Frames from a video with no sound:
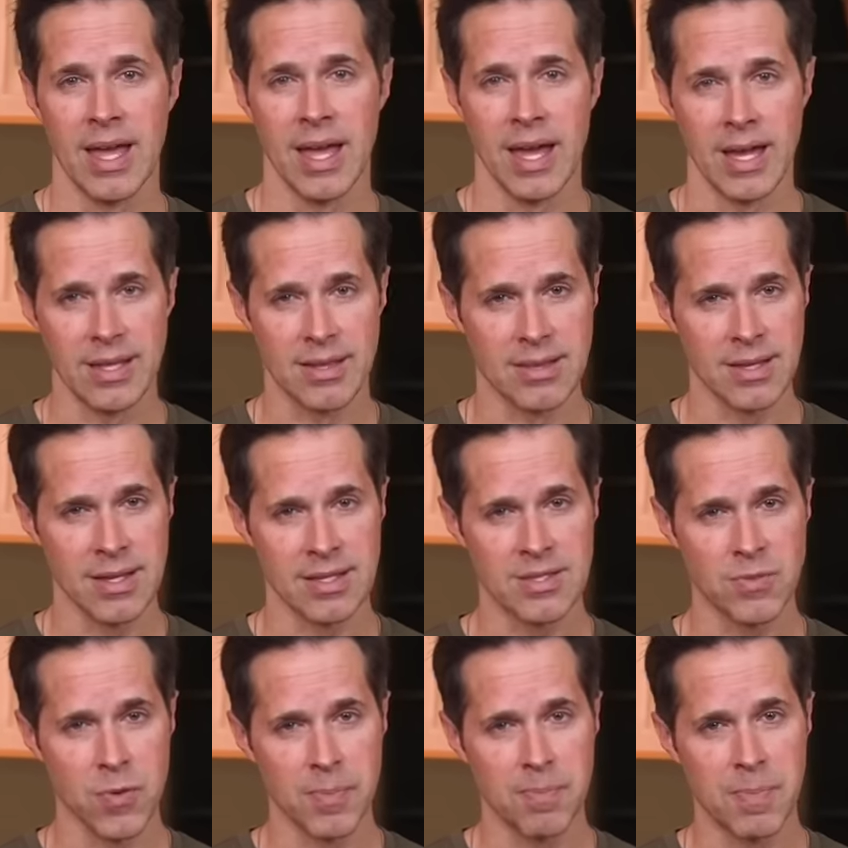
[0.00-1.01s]
And
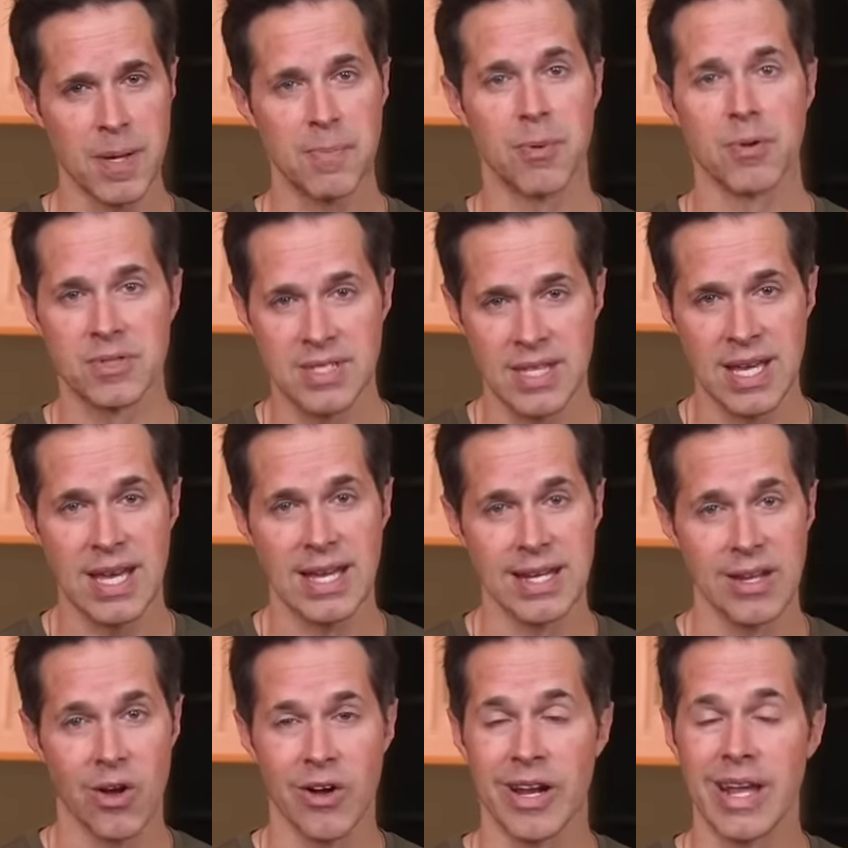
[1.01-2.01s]
that's what people did
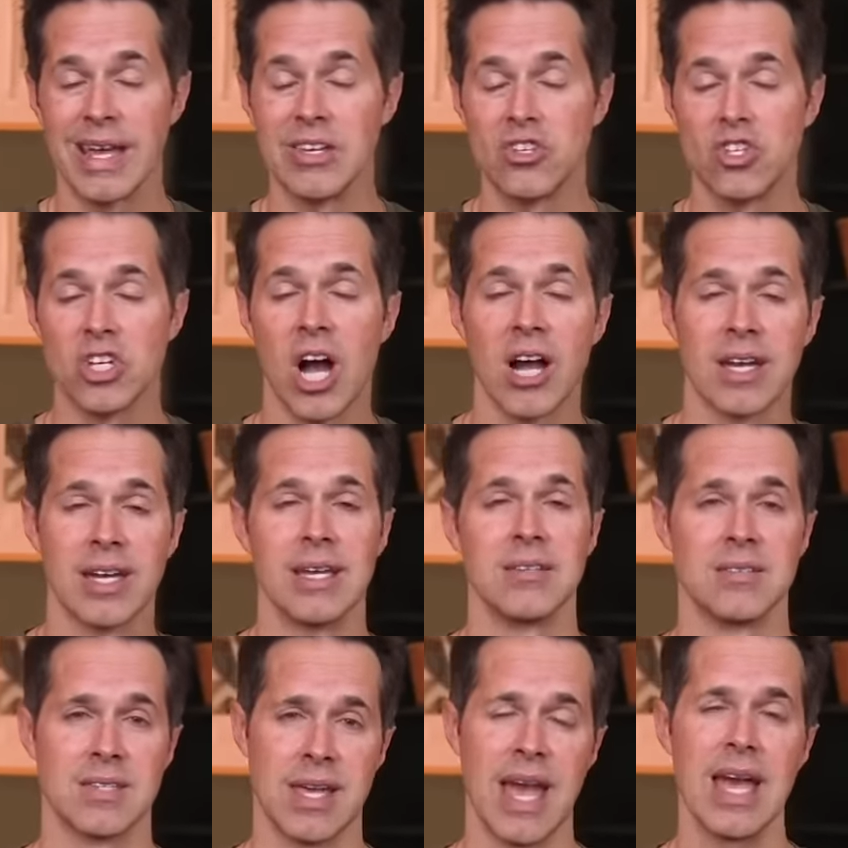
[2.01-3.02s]
on a shocking
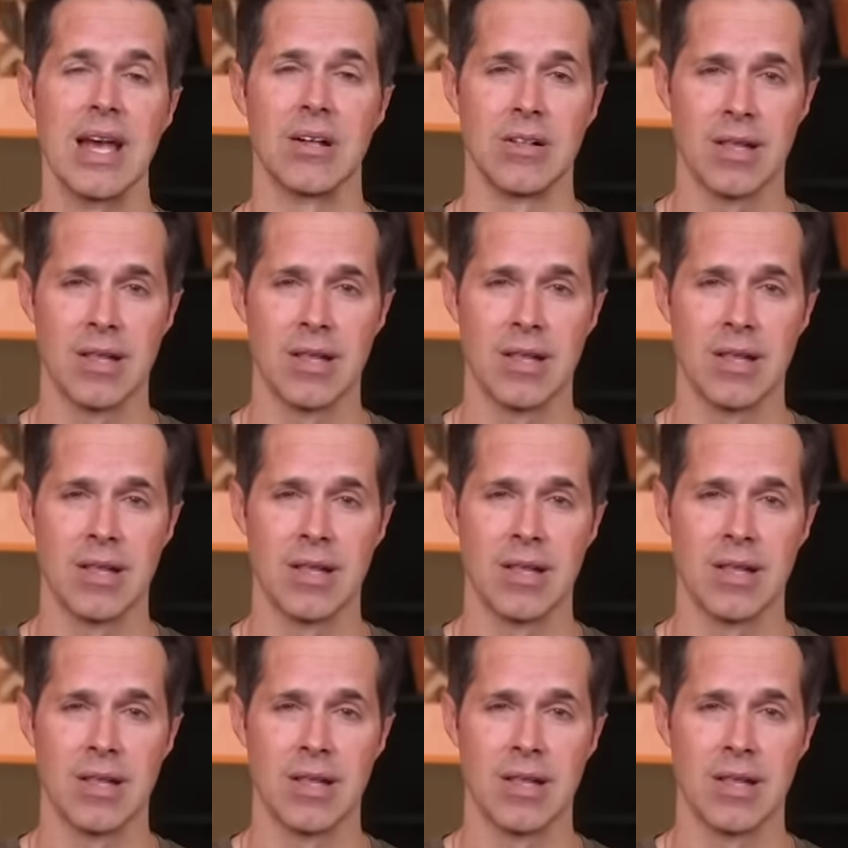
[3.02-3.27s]
scale.